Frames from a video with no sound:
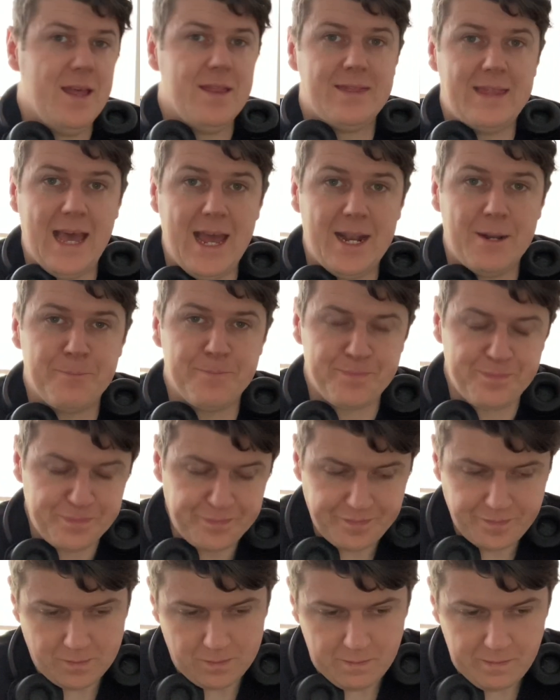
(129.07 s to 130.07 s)
Then
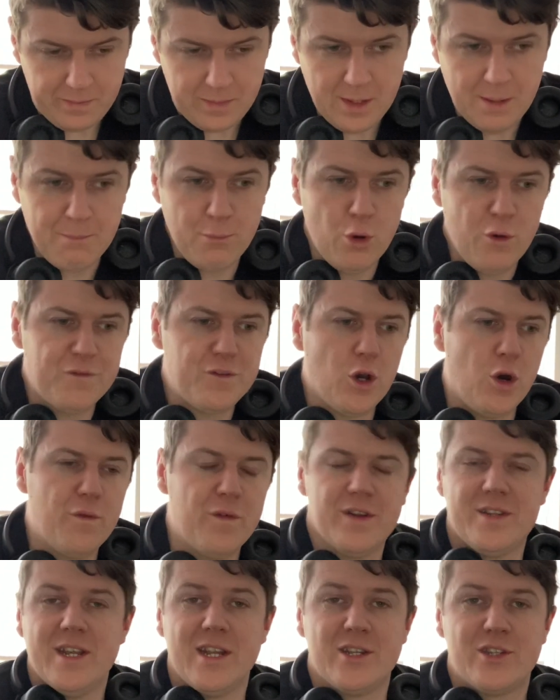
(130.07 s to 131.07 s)
moved
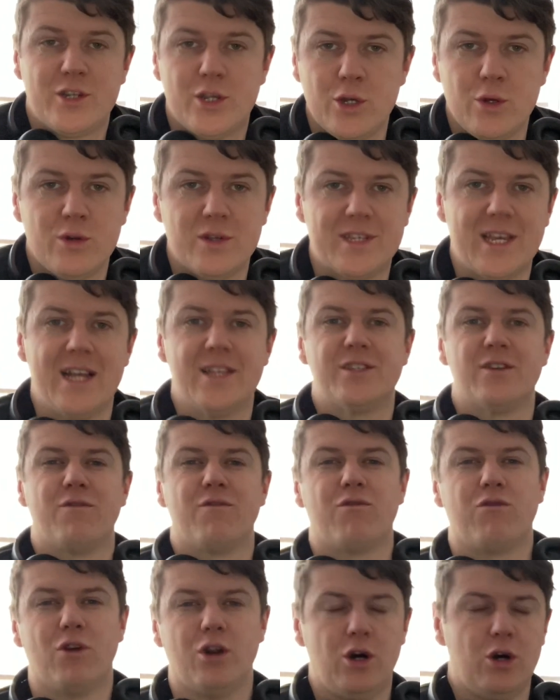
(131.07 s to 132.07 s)
over, did 2 sets
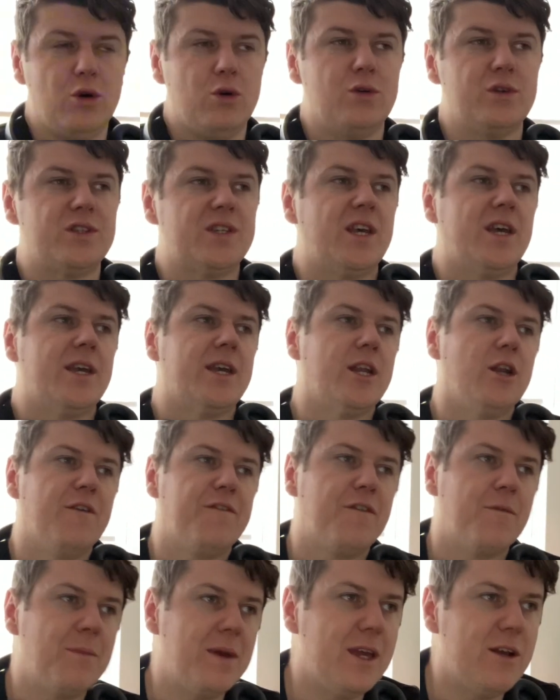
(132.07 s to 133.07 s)
of rows. You know,
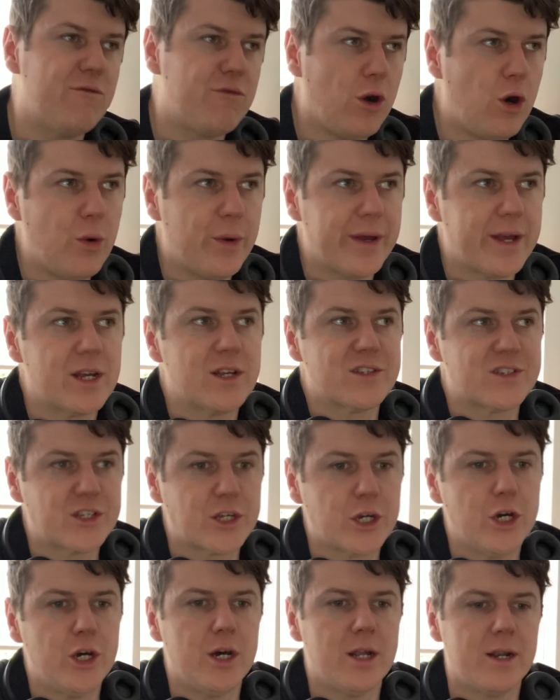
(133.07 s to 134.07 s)
for me, rowing is
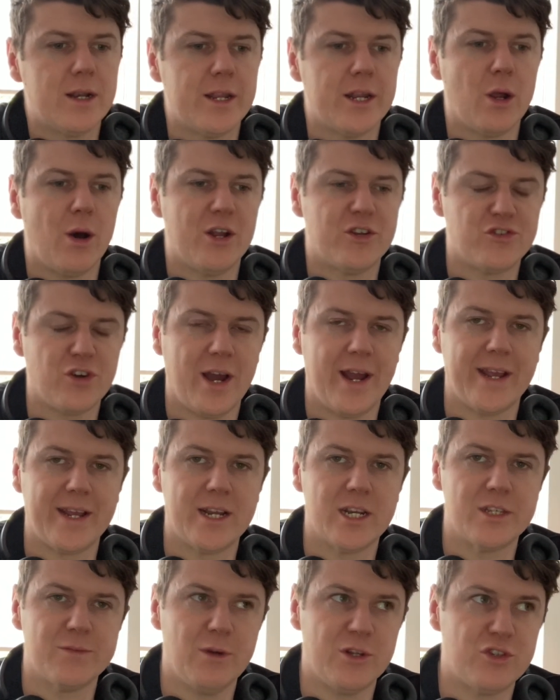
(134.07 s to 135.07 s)
good. You know, I try and
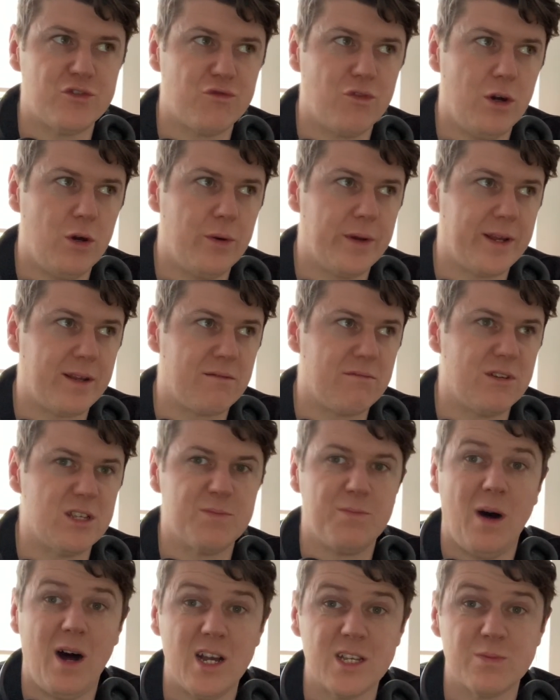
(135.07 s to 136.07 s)
get as much rowing as
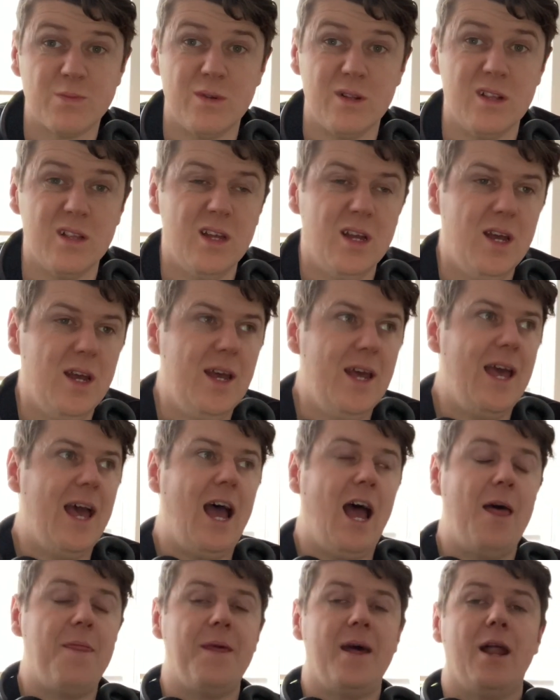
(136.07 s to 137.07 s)
possible.
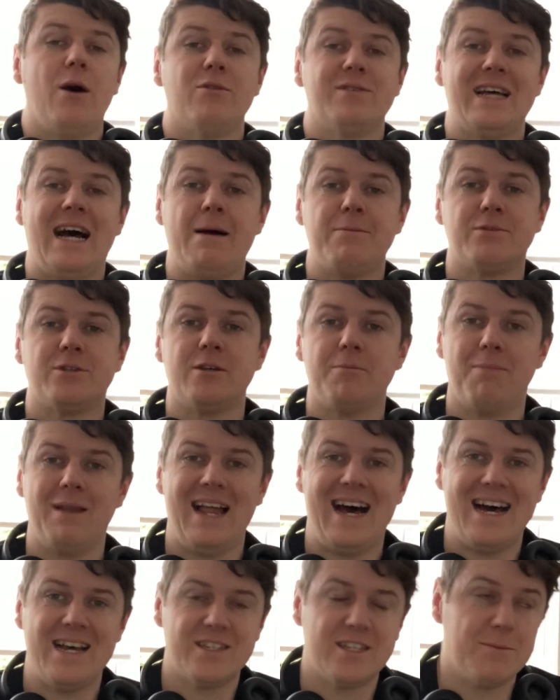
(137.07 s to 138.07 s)
And then I was absolutely
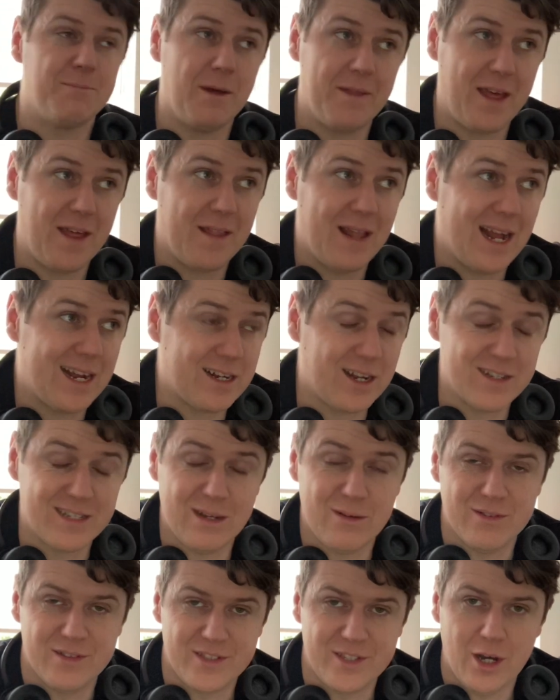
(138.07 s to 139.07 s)
blasted by the end of that, guys. I
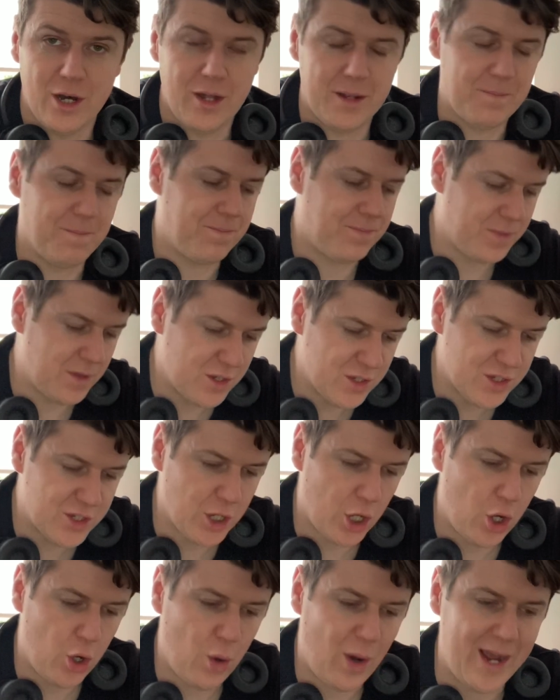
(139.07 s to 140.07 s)
was done,
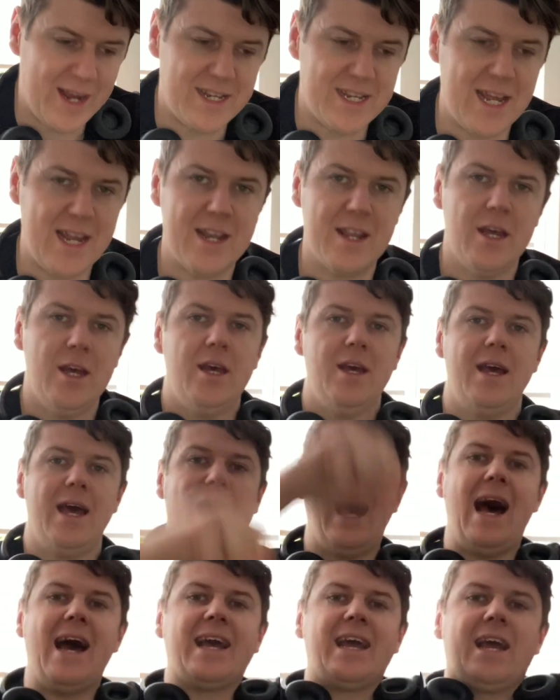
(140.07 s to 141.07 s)
so I did
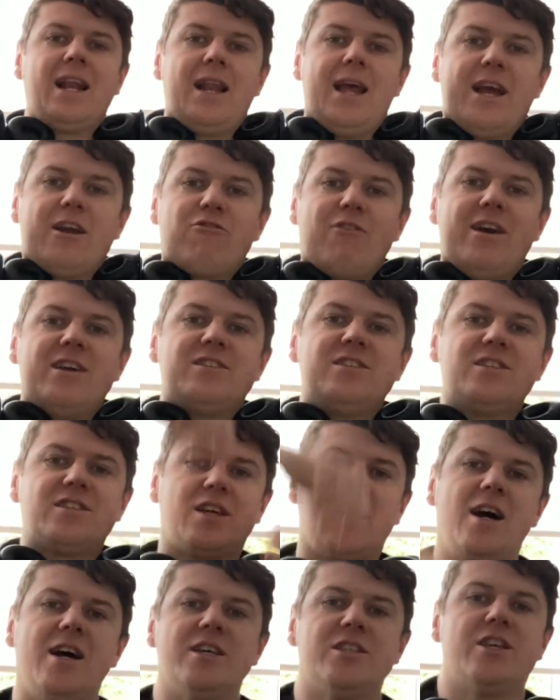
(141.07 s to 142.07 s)
hanging leg raises,
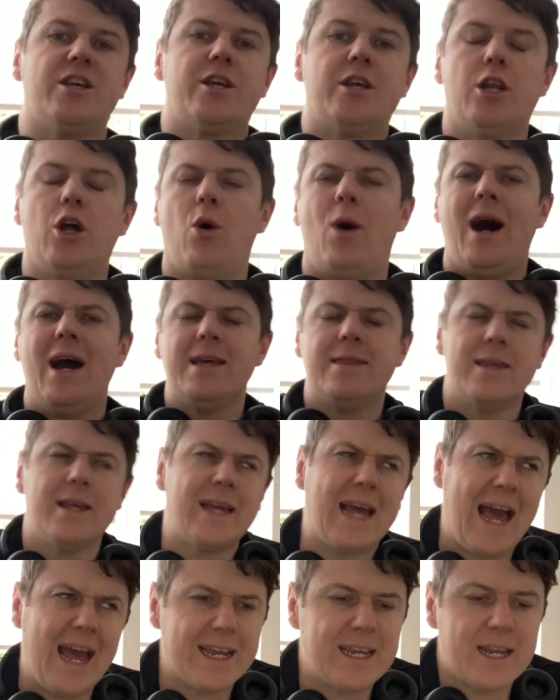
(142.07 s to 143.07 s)
guys. You know, I think
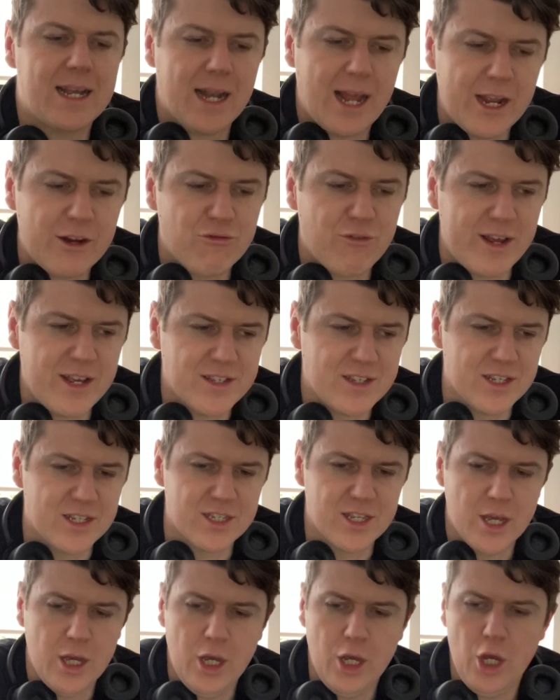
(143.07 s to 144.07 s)
hanging leg
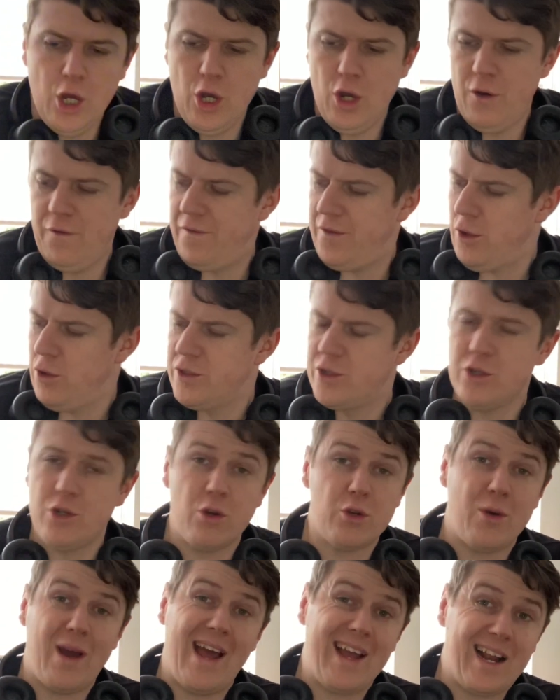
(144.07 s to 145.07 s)
raises, for those who
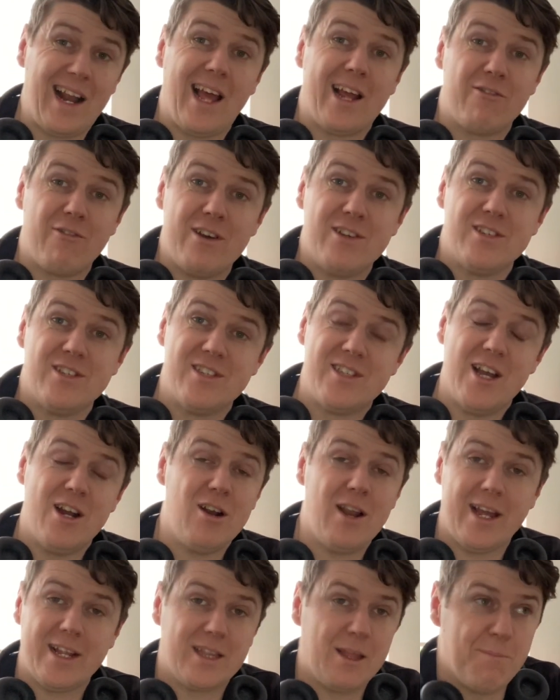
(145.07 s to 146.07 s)
don't do hanging leg raises, they're
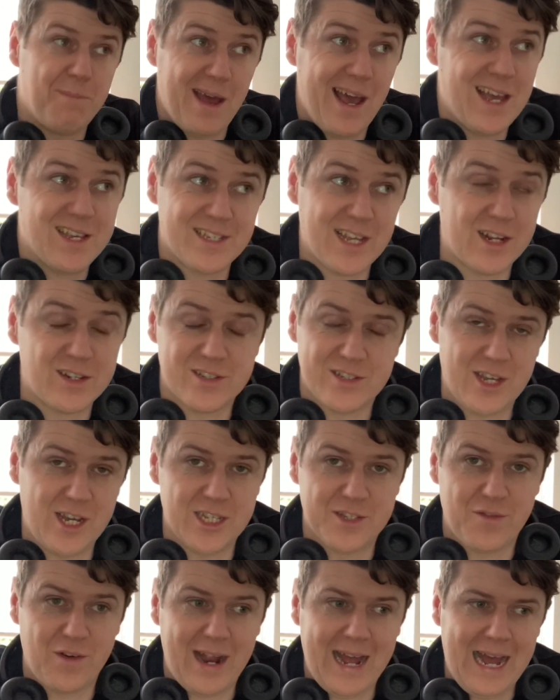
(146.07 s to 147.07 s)
like the best
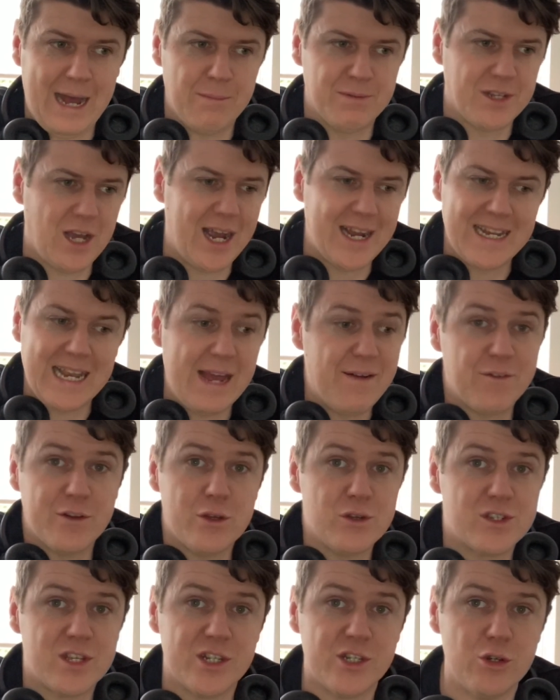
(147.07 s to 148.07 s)
exercise for abs. I never
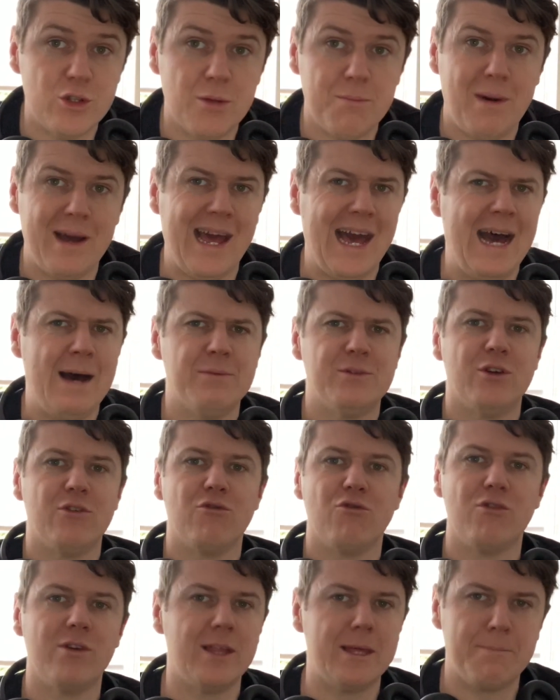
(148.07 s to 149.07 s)
used to do them. My abs are
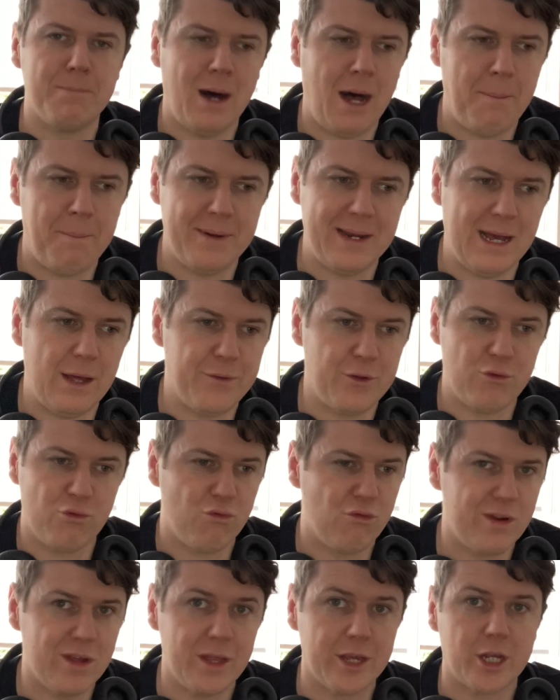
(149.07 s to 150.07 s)
really popping now. They're
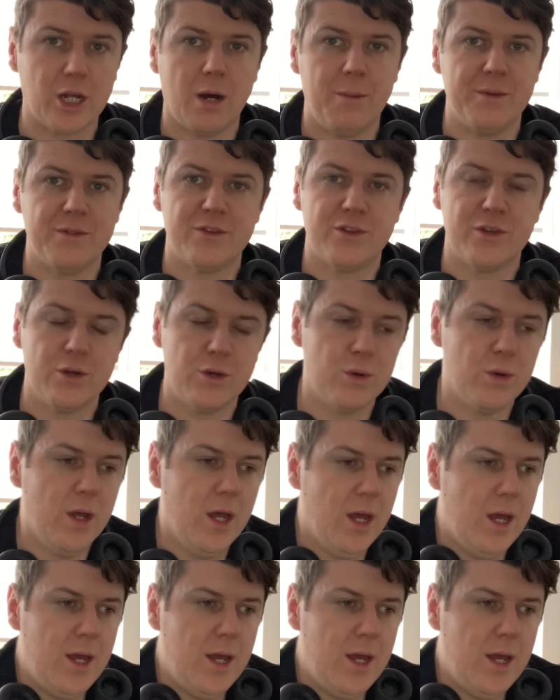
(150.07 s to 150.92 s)
really coming too.